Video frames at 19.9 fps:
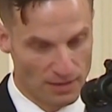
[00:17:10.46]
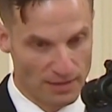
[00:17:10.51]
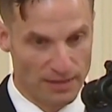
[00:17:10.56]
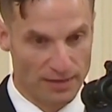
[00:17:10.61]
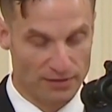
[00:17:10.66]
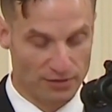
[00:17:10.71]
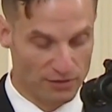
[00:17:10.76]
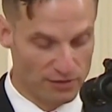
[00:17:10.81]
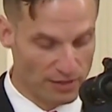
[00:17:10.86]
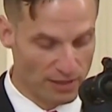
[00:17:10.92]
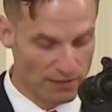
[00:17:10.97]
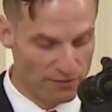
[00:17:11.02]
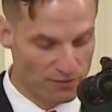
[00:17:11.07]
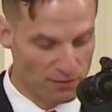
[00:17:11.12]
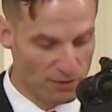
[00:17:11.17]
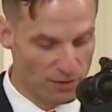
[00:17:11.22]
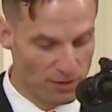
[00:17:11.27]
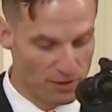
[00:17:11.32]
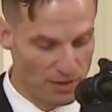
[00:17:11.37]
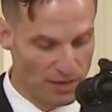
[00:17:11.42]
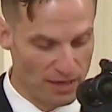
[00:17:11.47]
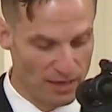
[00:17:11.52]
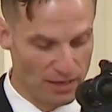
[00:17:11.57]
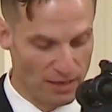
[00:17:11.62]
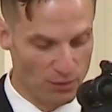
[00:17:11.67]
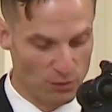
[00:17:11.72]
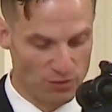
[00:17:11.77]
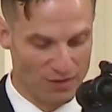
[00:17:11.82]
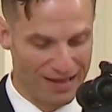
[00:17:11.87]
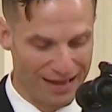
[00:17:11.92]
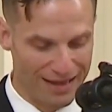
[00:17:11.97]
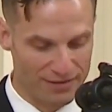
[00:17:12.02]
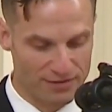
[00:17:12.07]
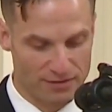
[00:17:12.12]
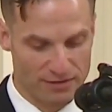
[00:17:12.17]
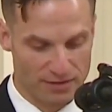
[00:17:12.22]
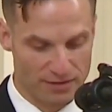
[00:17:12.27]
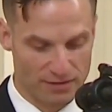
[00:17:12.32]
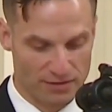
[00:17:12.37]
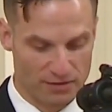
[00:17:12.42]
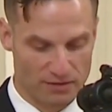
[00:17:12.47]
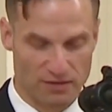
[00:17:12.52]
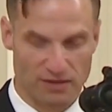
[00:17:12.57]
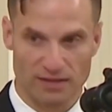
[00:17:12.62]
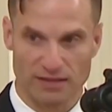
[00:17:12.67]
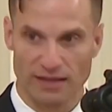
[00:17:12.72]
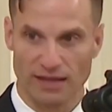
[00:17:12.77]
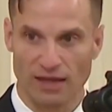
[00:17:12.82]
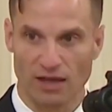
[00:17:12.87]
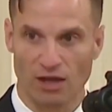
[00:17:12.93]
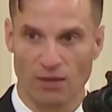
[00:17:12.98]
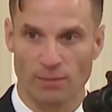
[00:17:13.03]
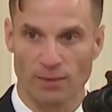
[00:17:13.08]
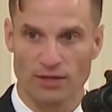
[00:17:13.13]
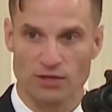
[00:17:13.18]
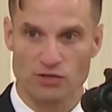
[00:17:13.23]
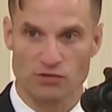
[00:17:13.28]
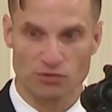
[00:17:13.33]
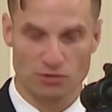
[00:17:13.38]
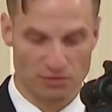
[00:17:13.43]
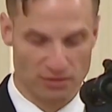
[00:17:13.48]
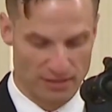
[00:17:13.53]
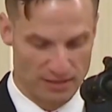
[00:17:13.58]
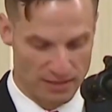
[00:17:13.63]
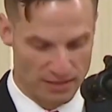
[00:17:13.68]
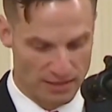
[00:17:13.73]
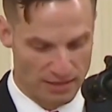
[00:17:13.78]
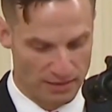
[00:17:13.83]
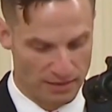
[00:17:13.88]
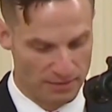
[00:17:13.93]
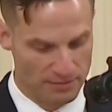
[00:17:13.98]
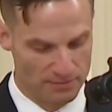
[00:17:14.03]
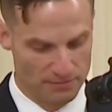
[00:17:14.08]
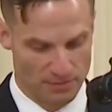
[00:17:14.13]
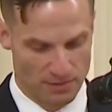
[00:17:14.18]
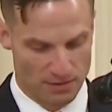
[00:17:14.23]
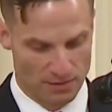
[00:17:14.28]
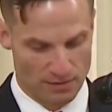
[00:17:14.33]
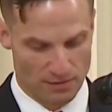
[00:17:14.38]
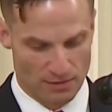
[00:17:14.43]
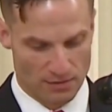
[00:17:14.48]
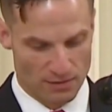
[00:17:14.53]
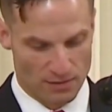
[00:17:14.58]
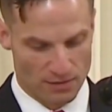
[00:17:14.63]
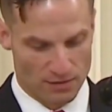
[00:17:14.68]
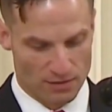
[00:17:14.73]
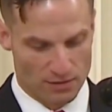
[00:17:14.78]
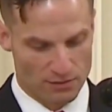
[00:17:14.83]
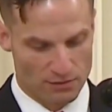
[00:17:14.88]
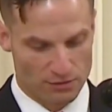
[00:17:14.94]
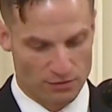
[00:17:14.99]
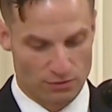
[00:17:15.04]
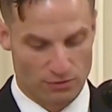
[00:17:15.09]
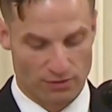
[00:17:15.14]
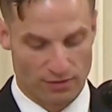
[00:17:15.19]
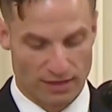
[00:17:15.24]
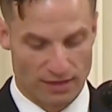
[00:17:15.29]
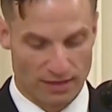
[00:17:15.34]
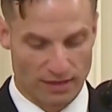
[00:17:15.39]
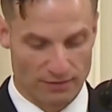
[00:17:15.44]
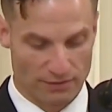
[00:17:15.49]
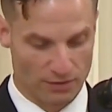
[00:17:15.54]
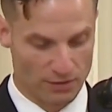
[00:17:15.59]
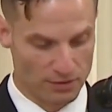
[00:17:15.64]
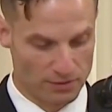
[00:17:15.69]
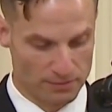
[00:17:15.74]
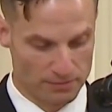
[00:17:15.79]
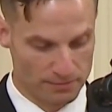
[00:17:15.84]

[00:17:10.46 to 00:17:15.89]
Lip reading: As a tough Marine, I was hesitant to seek the help I truly needed to recover.